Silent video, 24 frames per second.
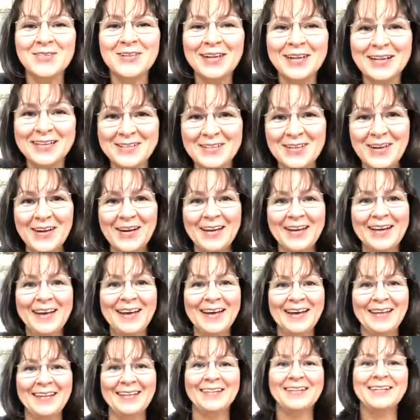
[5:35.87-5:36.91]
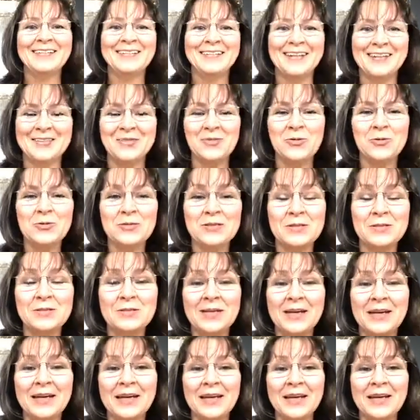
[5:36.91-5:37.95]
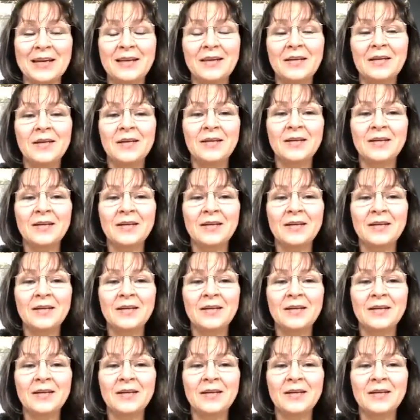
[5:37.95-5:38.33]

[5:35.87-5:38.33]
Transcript: Yeah, Diane. That's awesome, Diane.